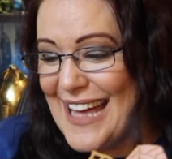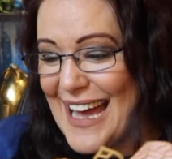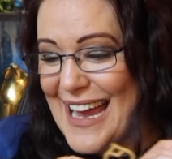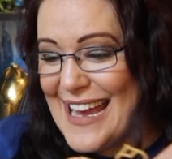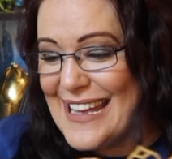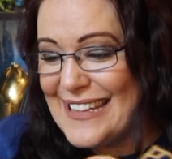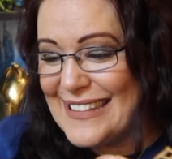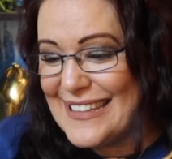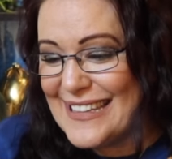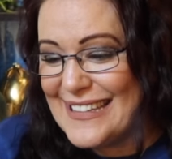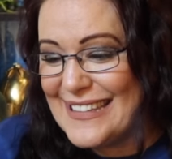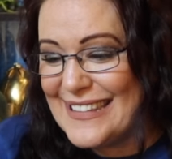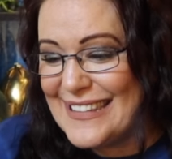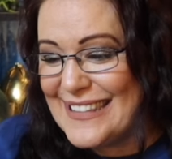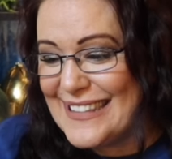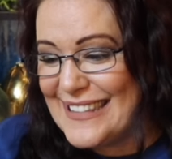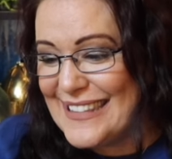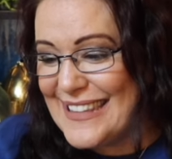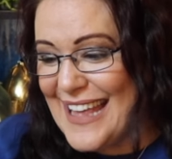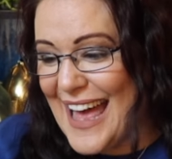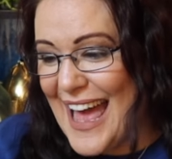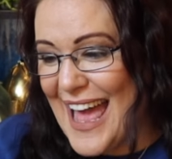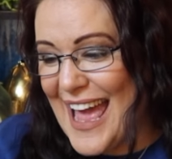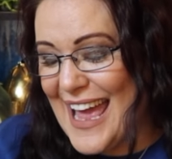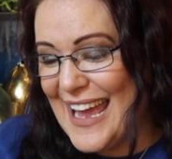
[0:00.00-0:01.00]
That is
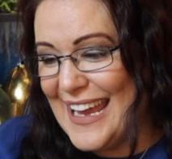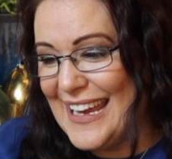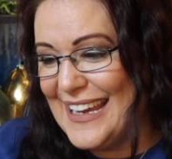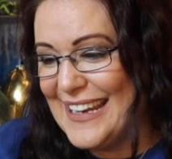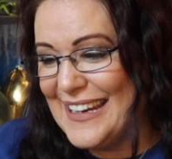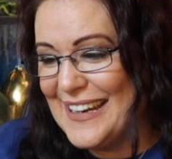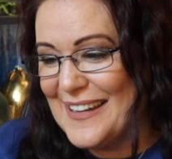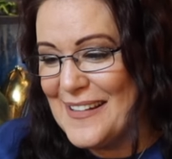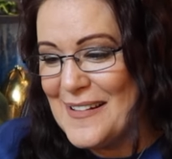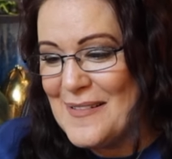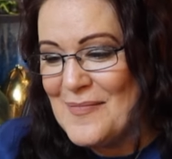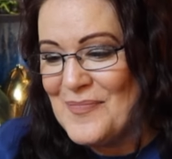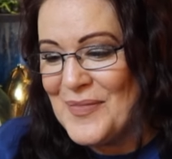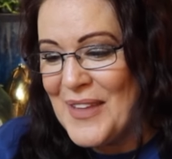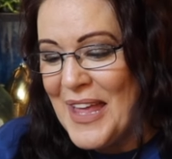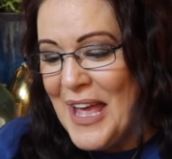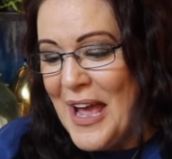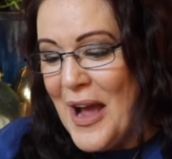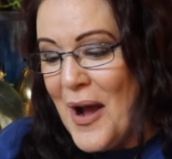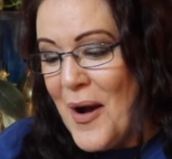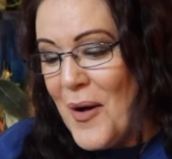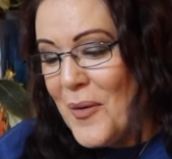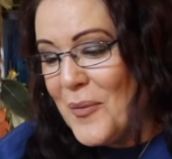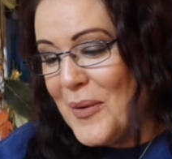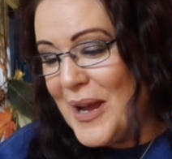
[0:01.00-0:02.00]
insane.
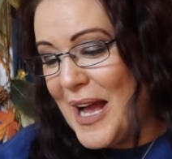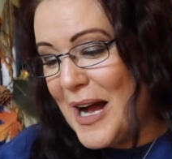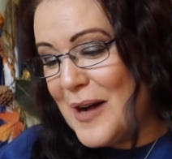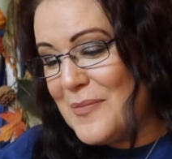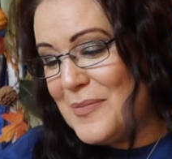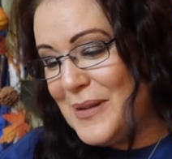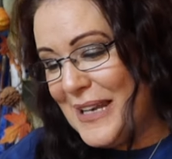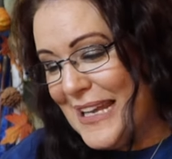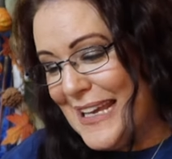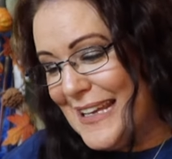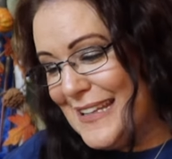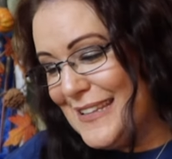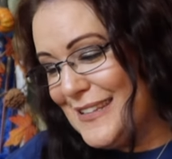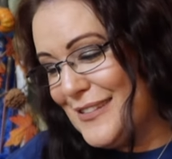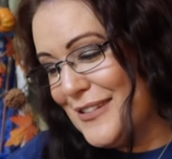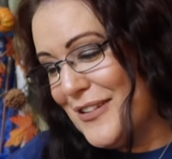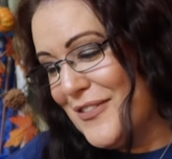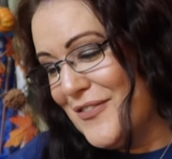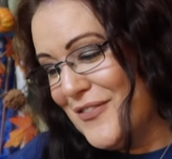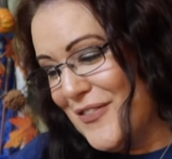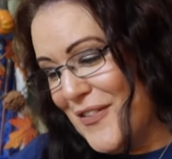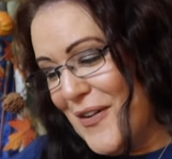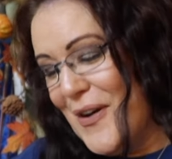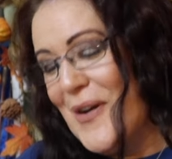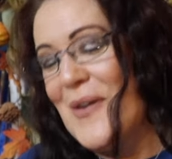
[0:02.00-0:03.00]
We are pleased
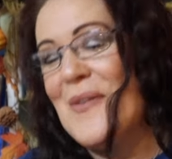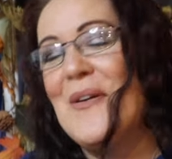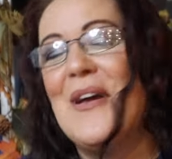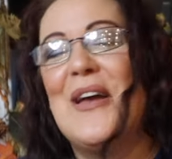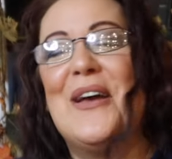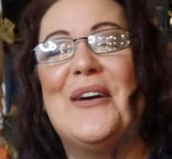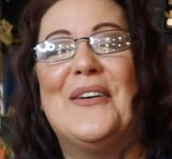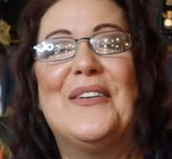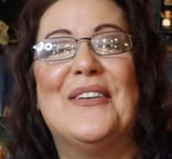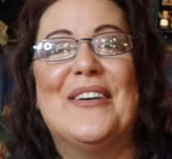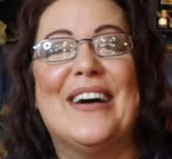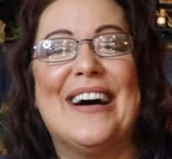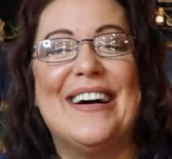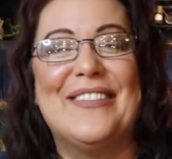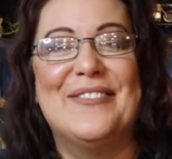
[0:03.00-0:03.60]
to inform you...